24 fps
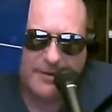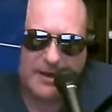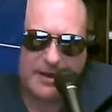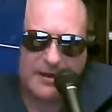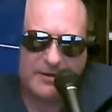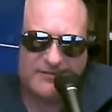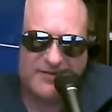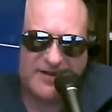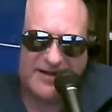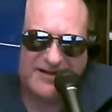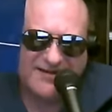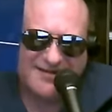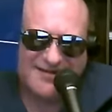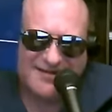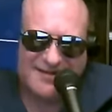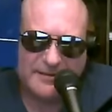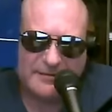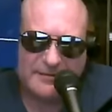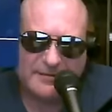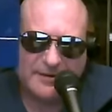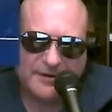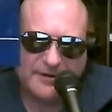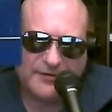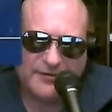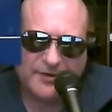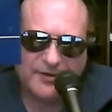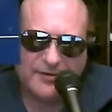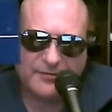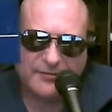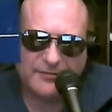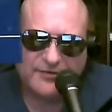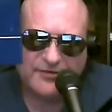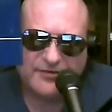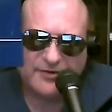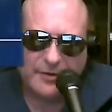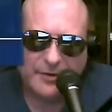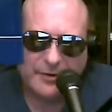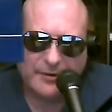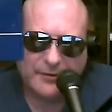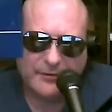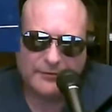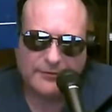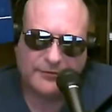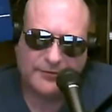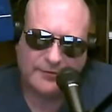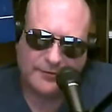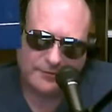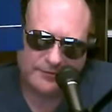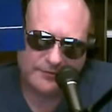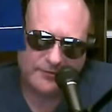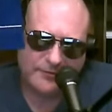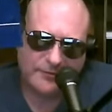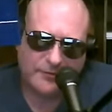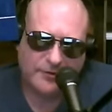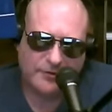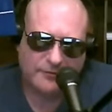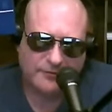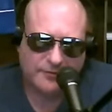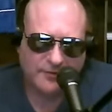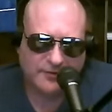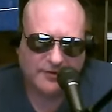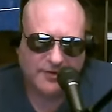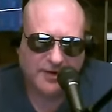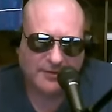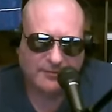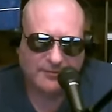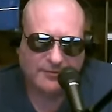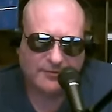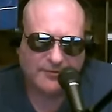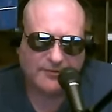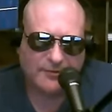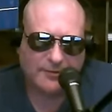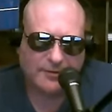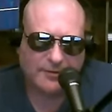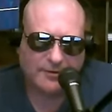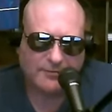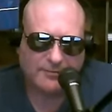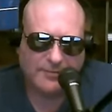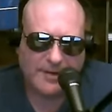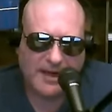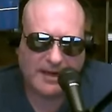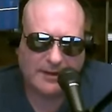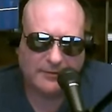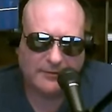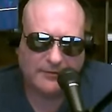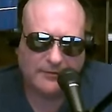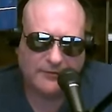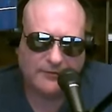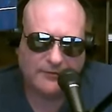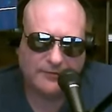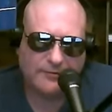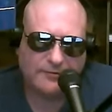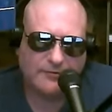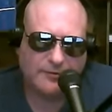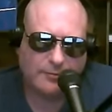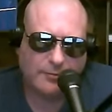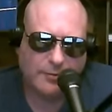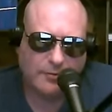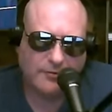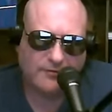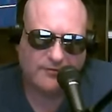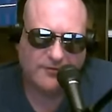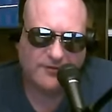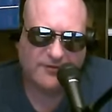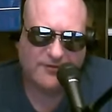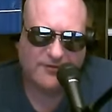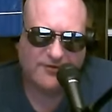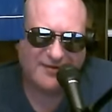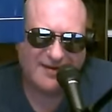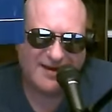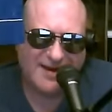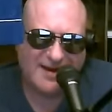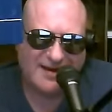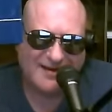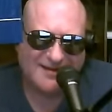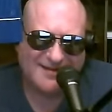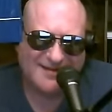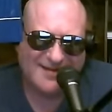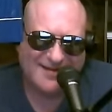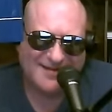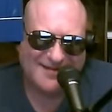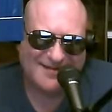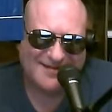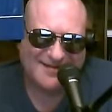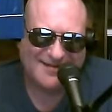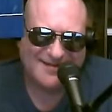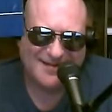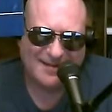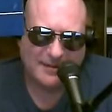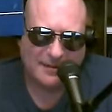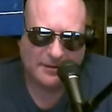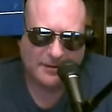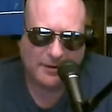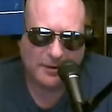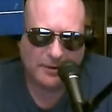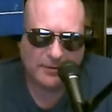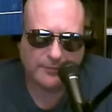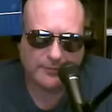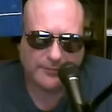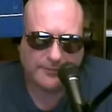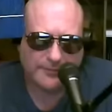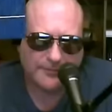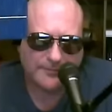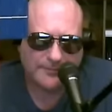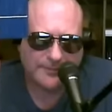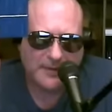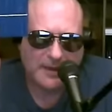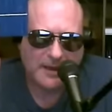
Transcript: of a series of cells. There's two different types of solar panels. There's amorphous and silicone.